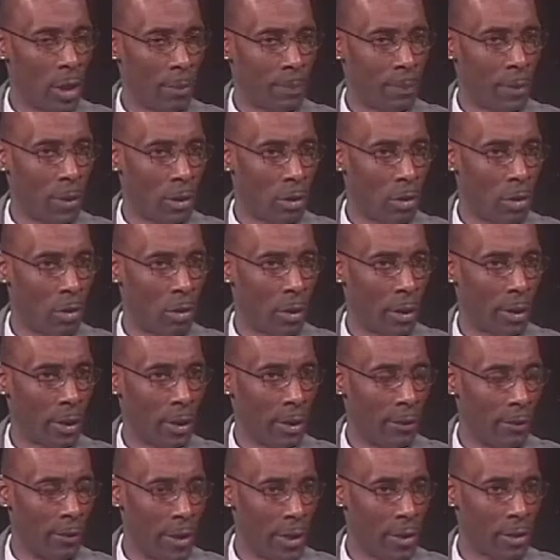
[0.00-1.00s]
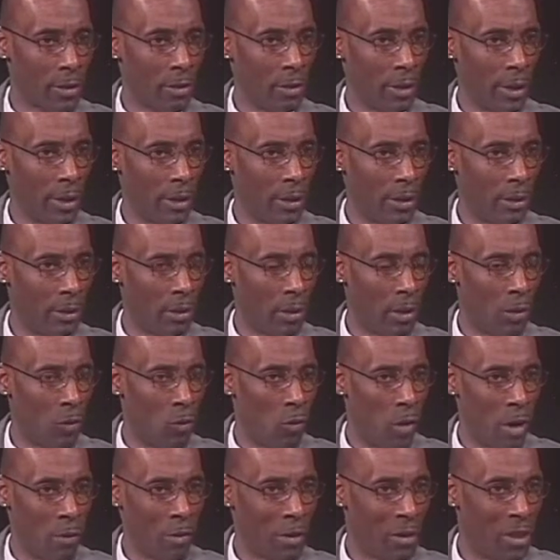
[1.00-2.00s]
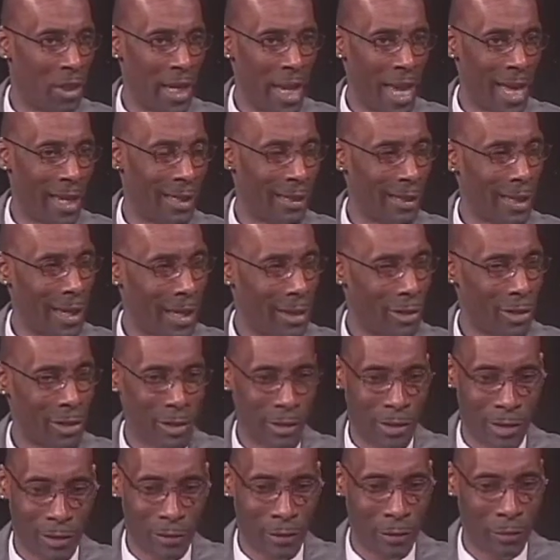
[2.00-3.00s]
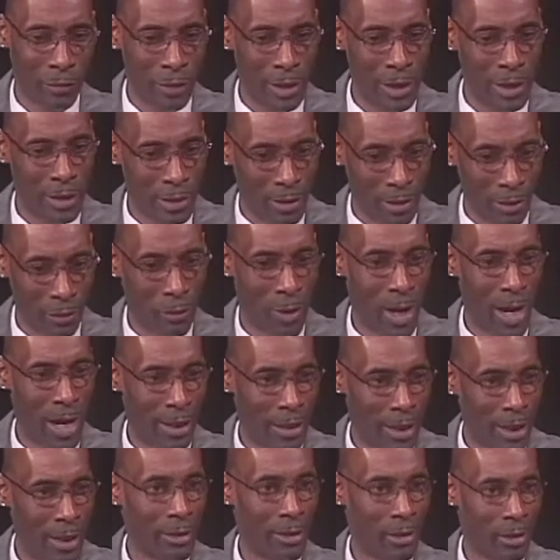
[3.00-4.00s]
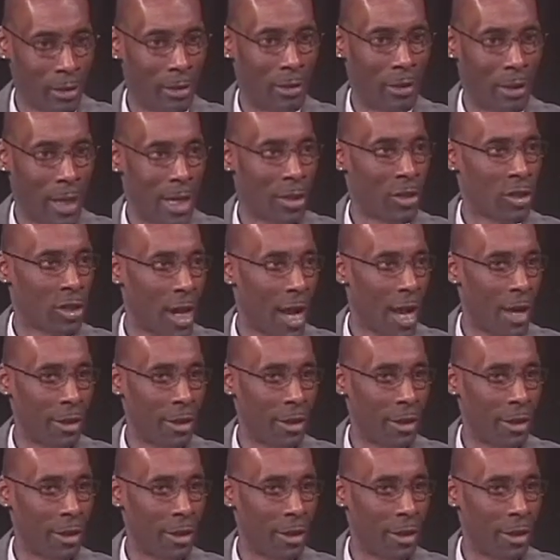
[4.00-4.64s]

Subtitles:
up to court, eventually, what were the allegations of the reason of why they took that child